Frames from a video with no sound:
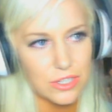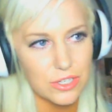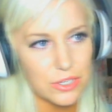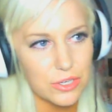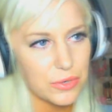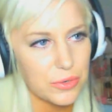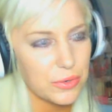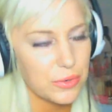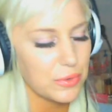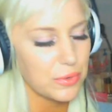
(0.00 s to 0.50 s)

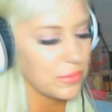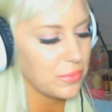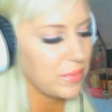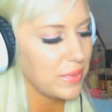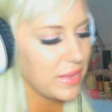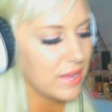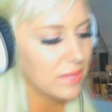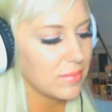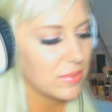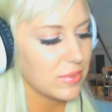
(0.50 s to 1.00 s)
to
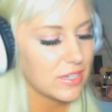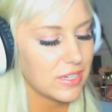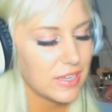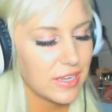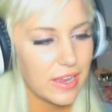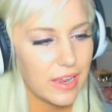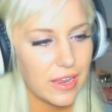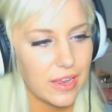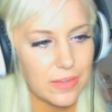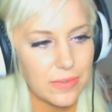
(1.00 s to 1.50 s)
be able to
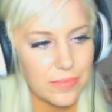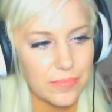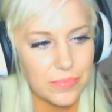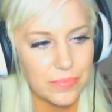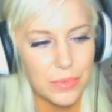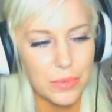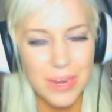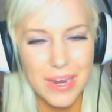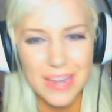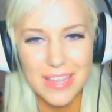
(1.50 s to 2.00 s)
like
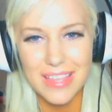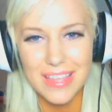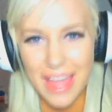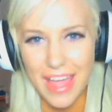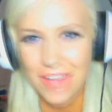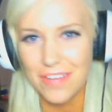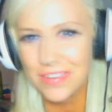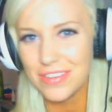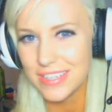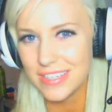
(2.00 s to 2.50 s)
the way they
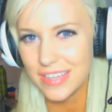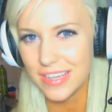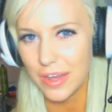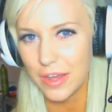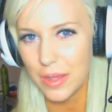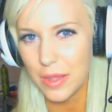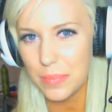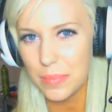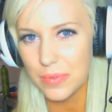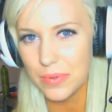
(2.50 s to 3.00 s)
have it set
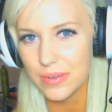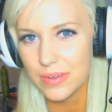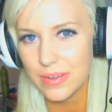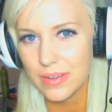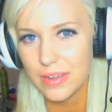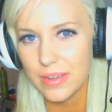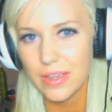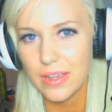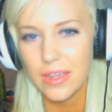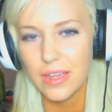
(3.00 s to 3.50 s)
up
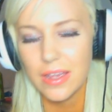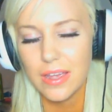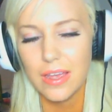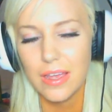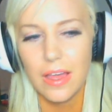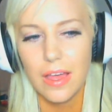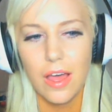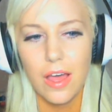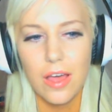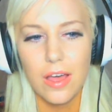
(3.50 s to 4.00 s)

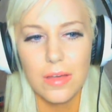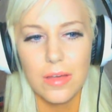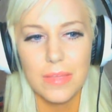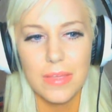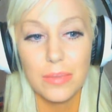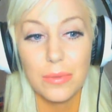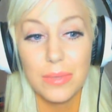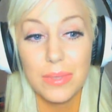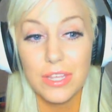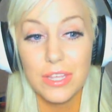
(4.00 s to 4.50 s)
um,
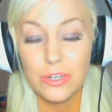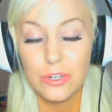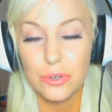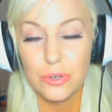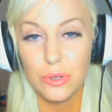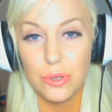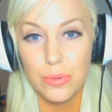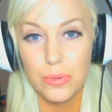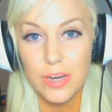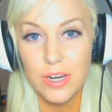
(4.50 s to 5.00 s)
and the way the
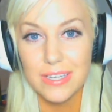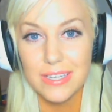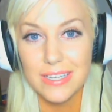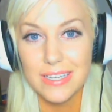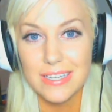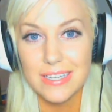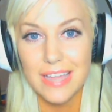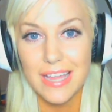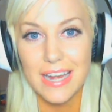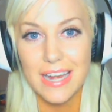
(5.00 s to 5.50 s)
controller works
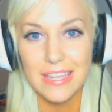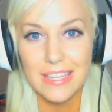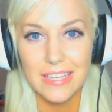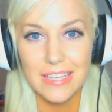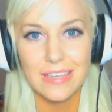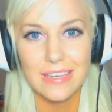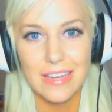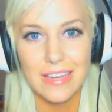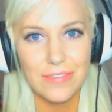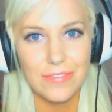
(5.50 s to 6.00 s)
is anything
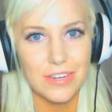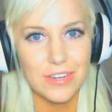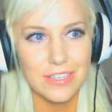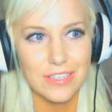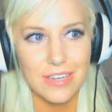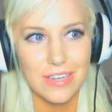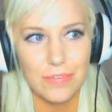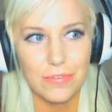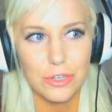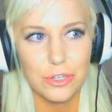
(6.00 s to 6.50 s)
that even
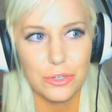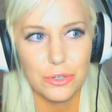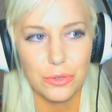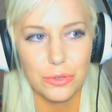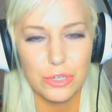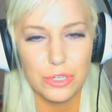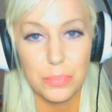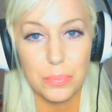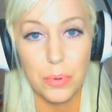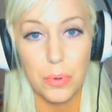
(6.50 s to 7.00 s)
doesn't have controller
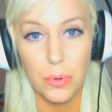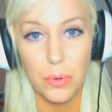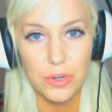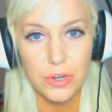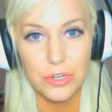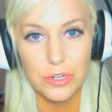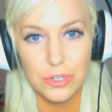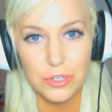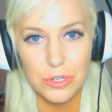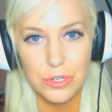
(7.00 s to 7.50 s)
support,
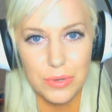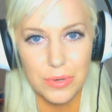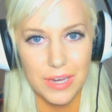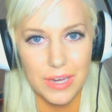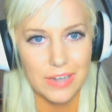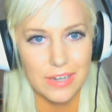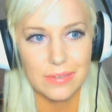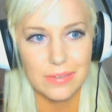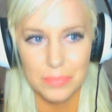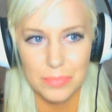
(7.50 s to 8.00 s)
you
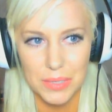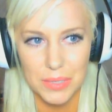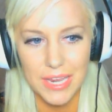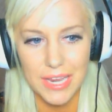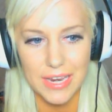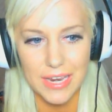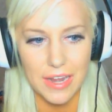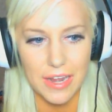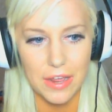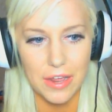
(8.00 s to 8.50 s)
can play
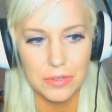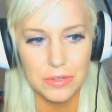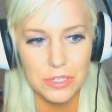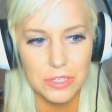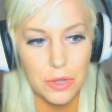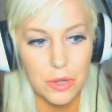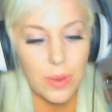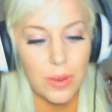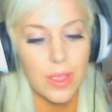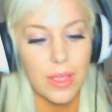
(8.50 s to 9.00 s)
it now.
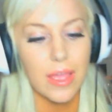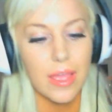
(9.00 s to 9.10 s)
So